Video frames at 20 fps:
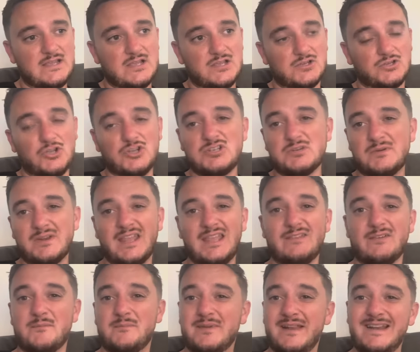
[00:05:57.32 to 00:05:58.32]
Good job I gave
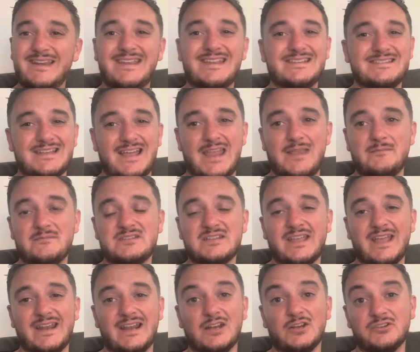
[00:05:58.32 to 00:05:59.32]
it plenty of time to
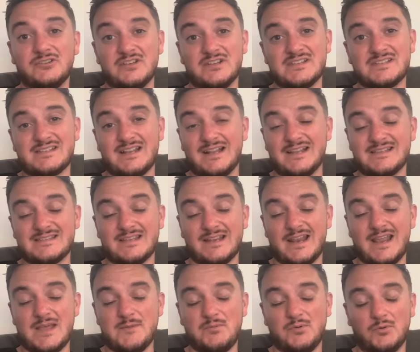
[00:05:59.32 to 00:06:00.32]
get to London Stansted
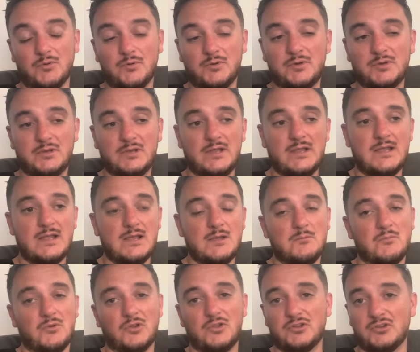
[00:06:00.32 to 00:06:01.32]
Airport
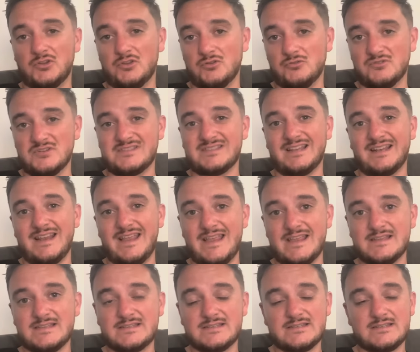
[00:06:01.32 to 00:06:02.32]
because of those
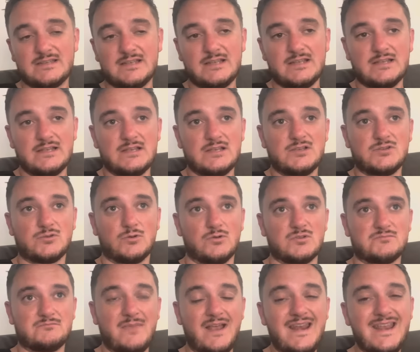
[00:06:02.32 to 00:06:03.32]
delays. So I was
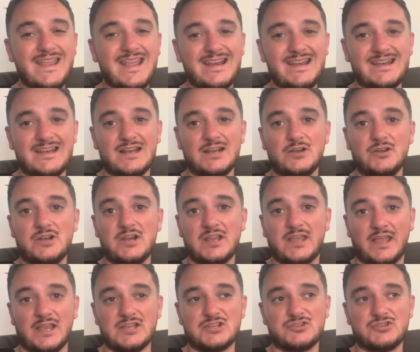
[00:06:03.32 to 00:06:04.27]
meant to get into London King's